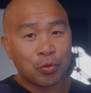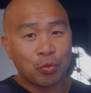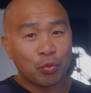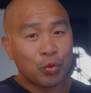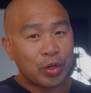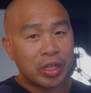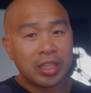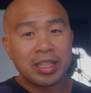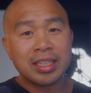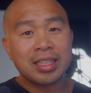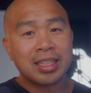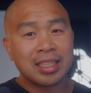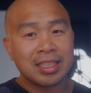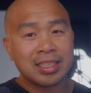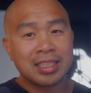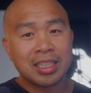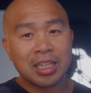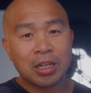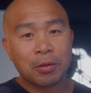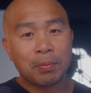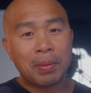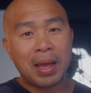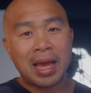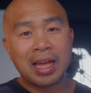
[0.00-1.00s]
really
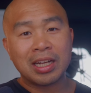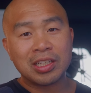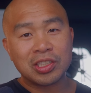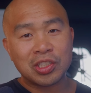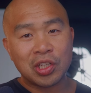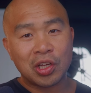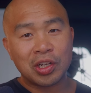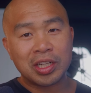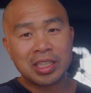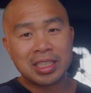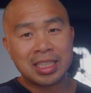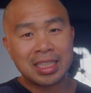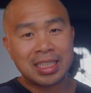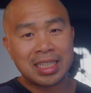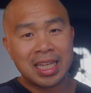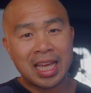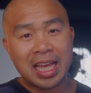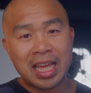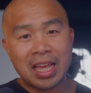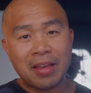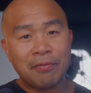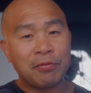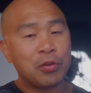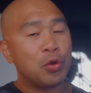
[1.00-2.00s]
consider Panasonic
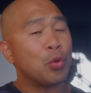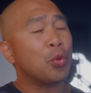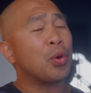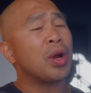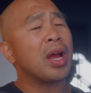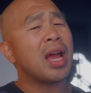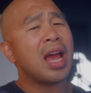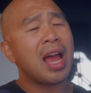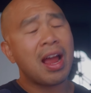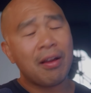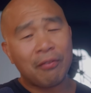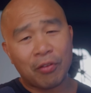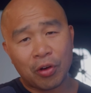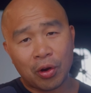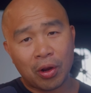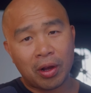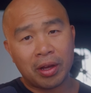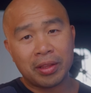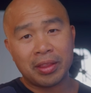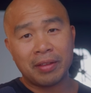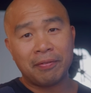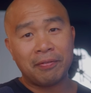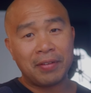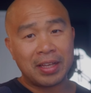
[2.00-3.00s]
today if you were ever
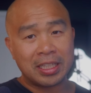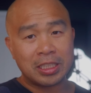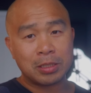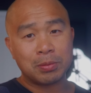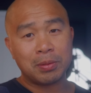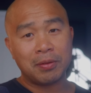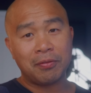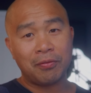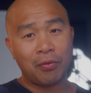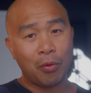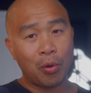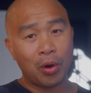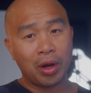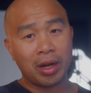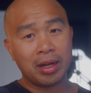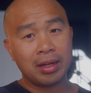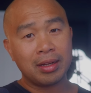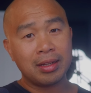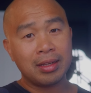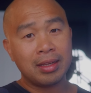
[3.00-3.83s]
on the fence before.